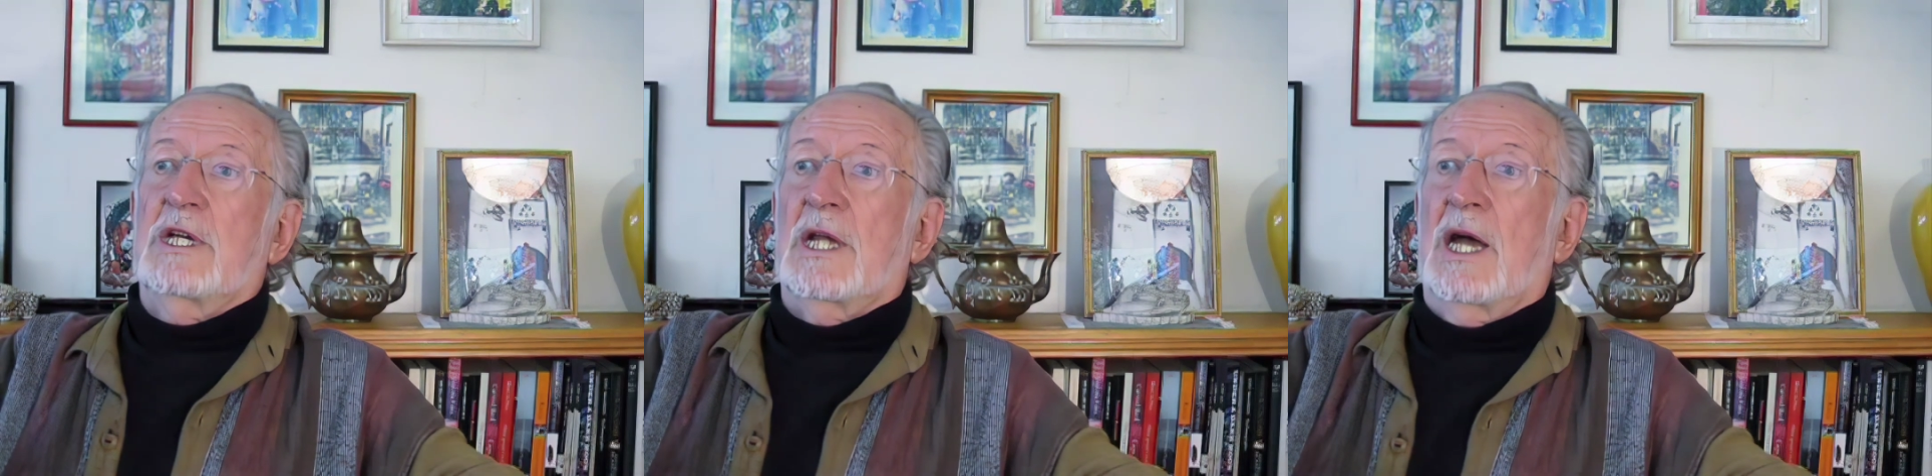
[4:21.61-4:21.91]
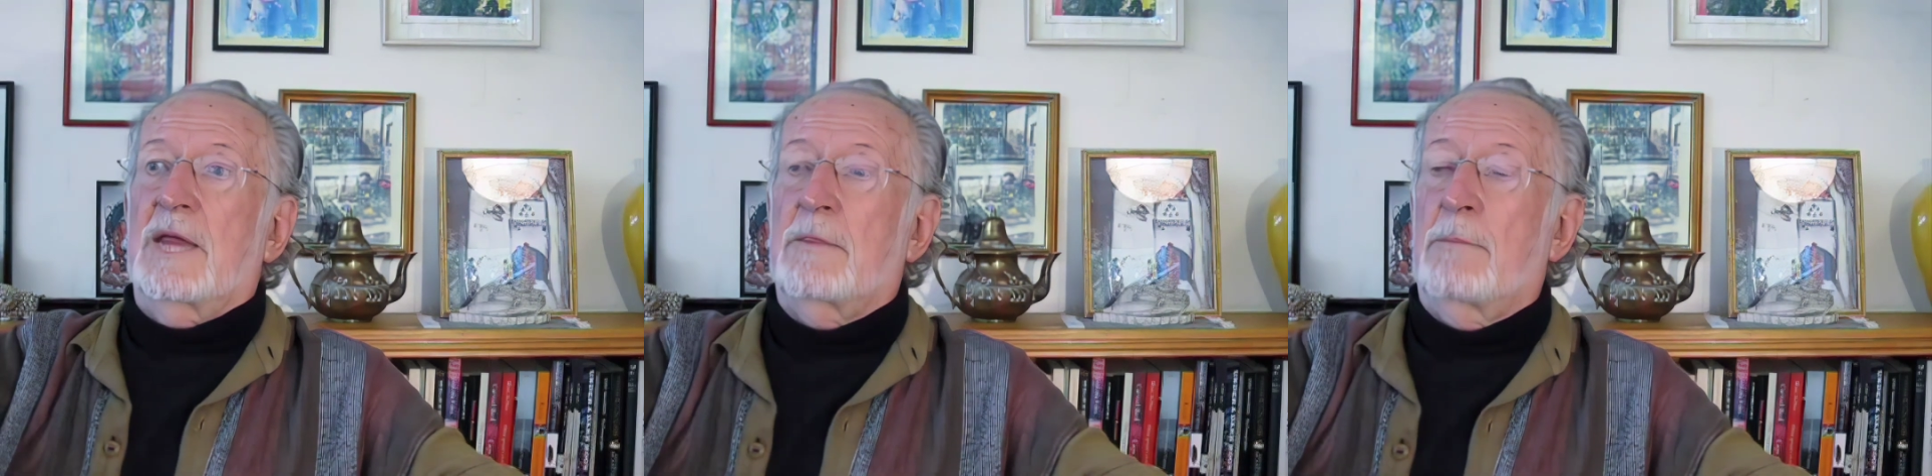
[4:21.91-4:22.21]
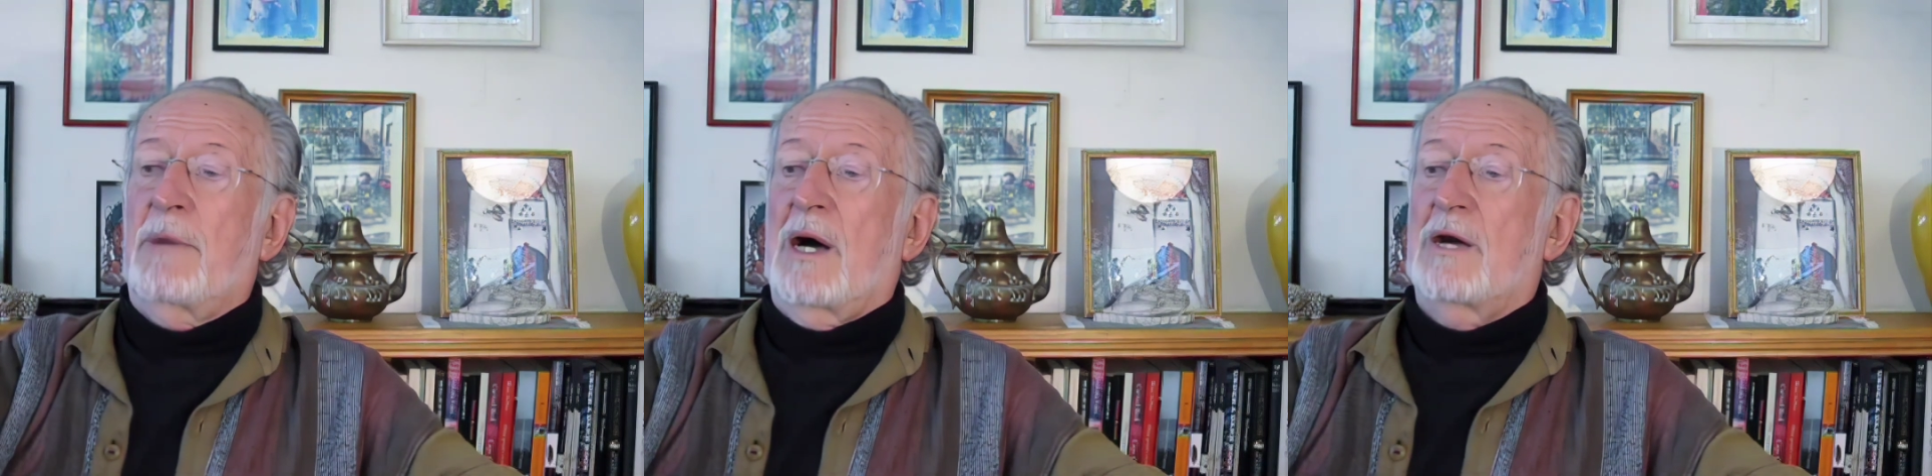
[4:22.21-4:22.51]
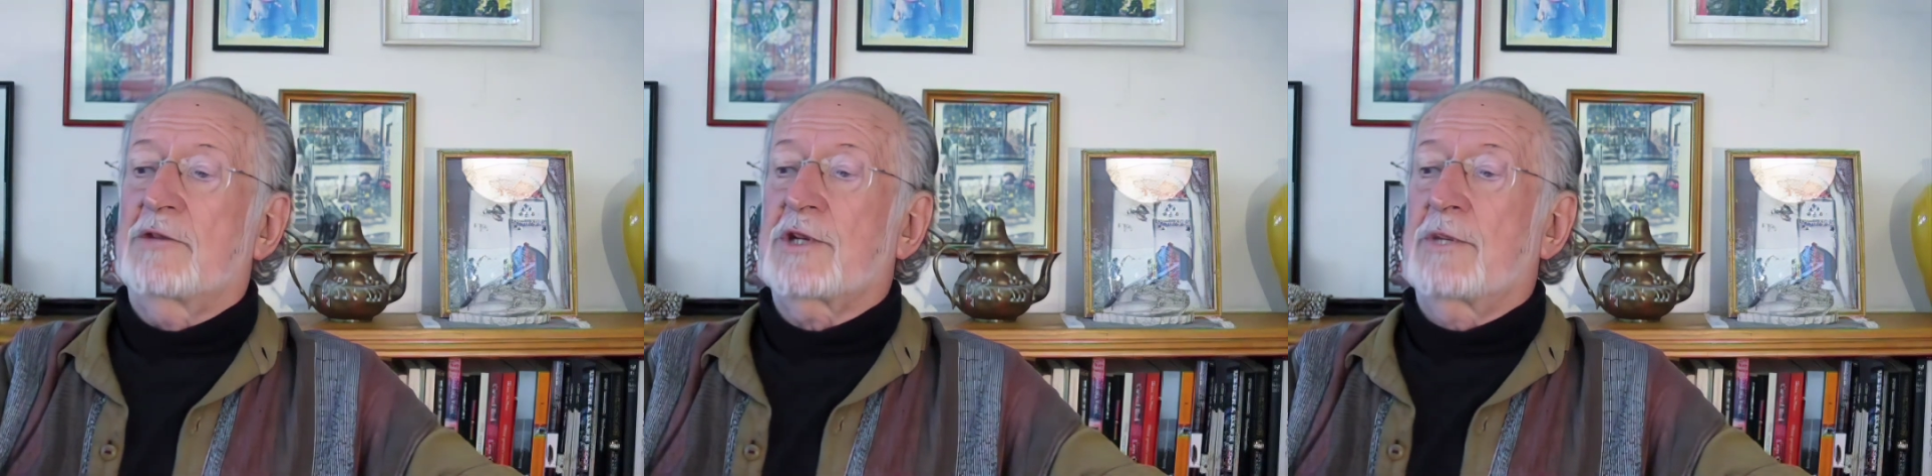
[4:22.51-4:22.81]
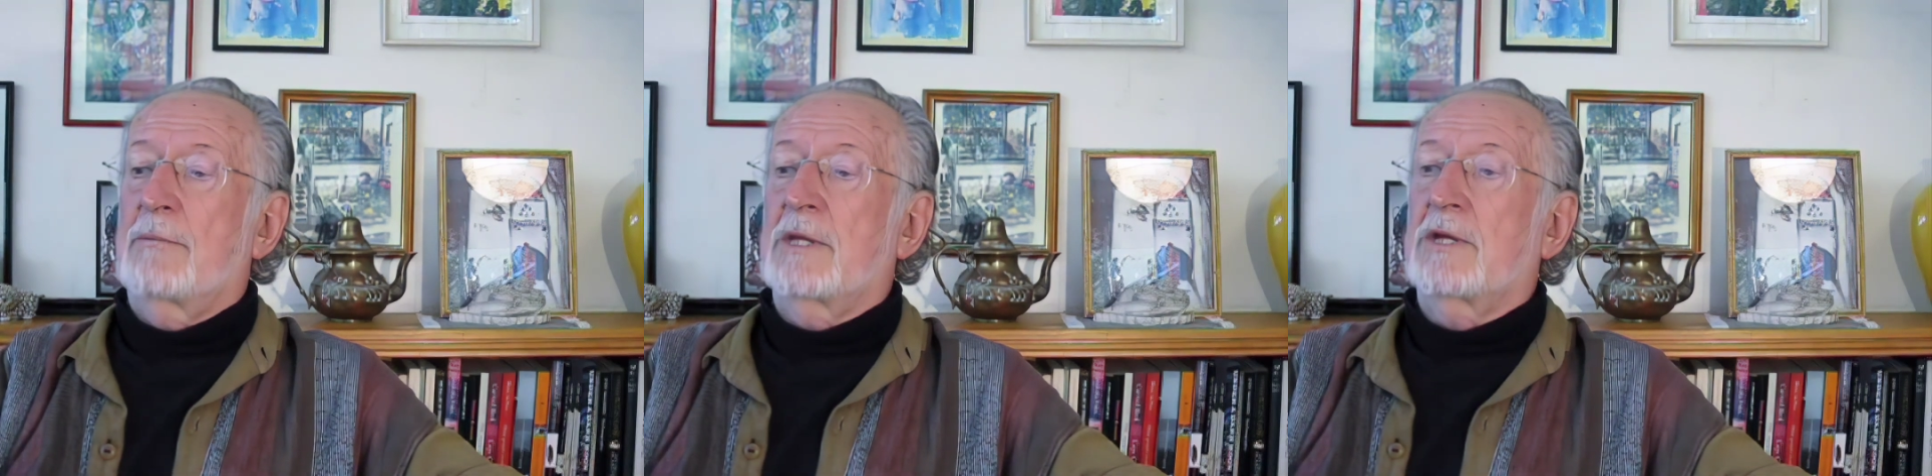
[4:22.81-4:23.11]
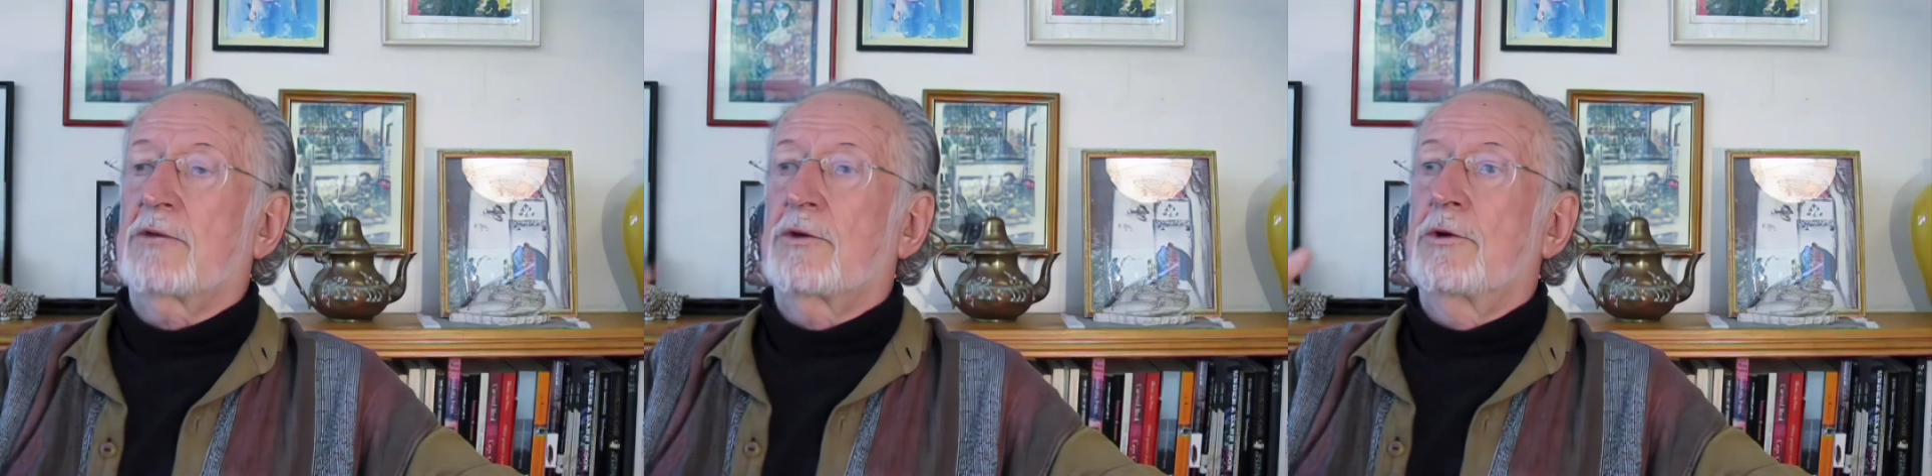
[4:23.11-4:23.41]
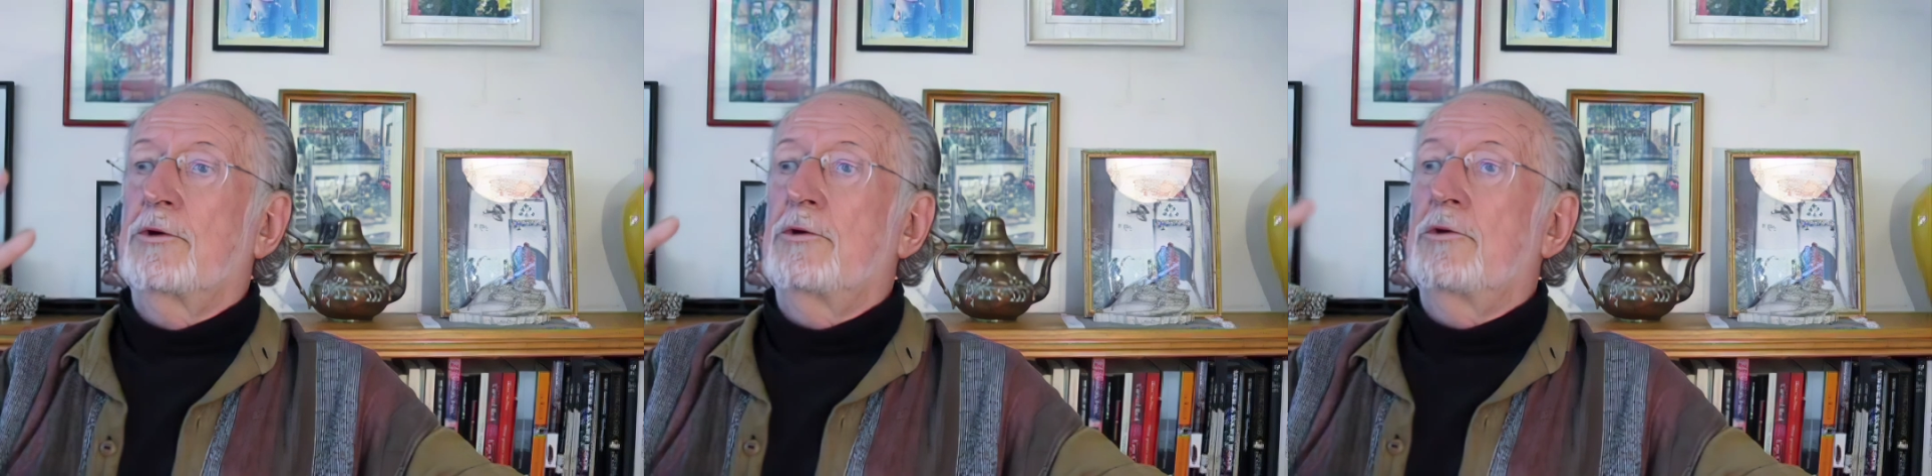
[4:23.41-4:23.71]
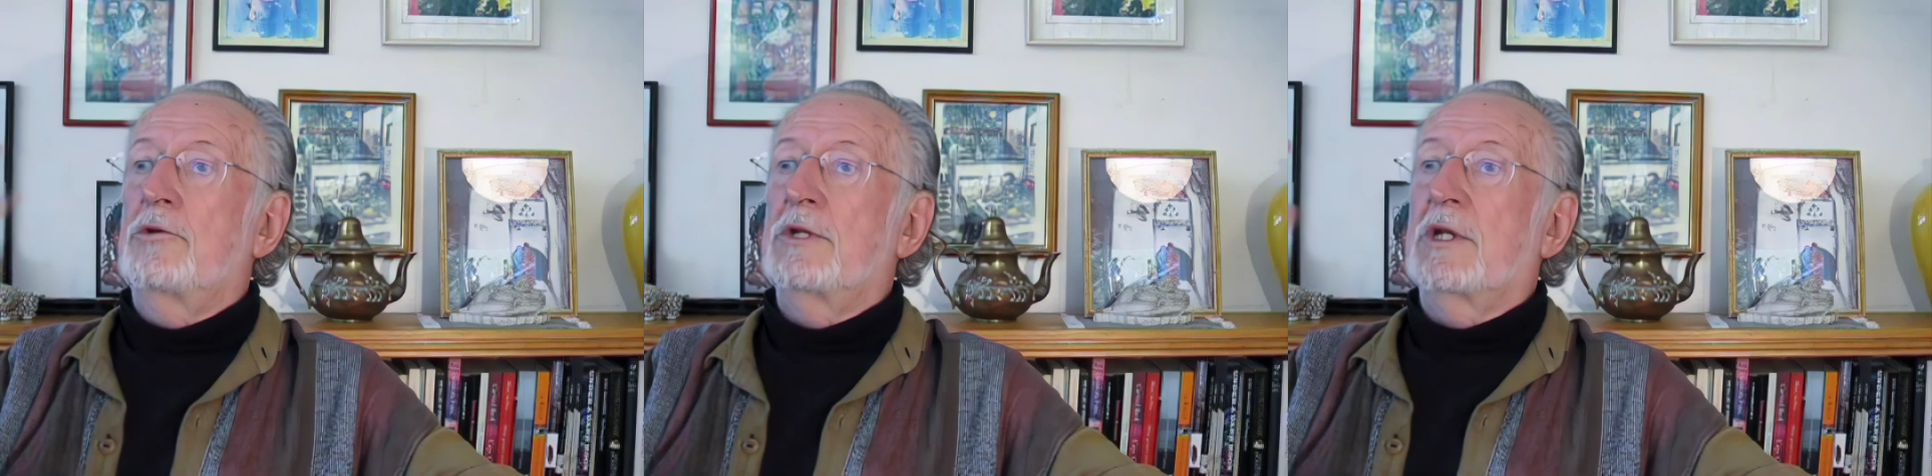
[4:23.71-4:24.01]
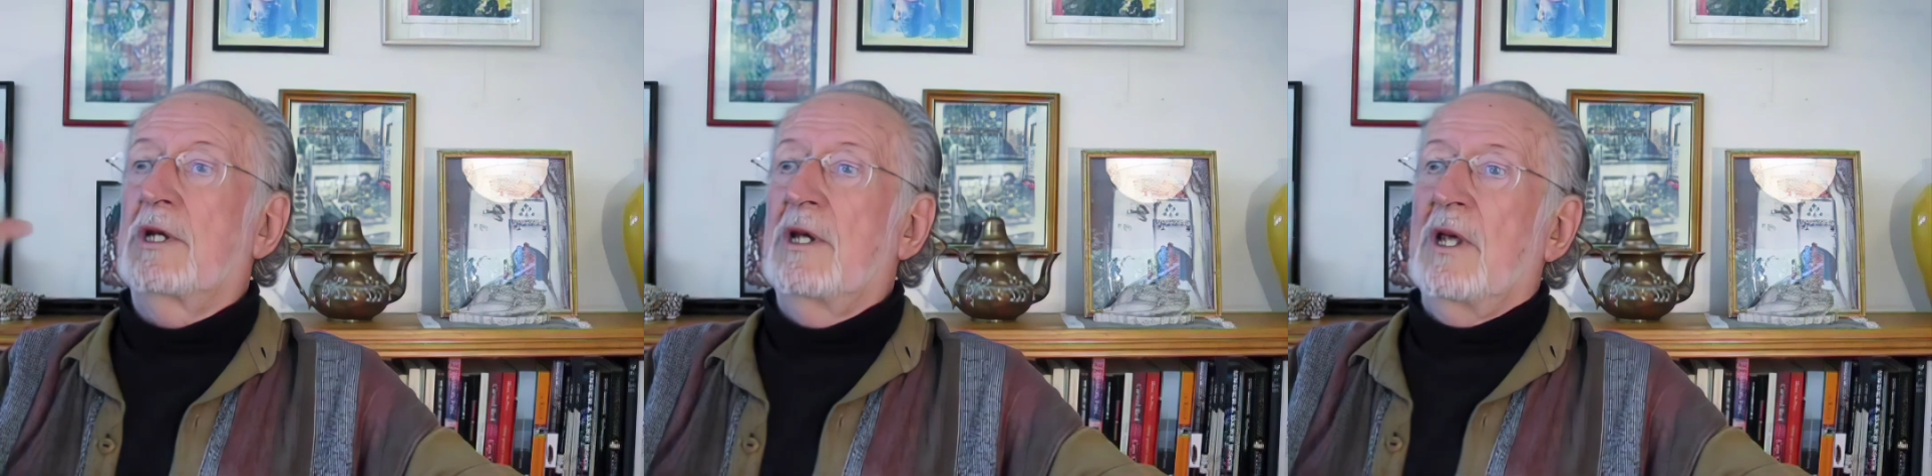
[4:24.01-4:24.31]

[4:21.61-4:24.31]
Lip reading: and I had the past coming through, and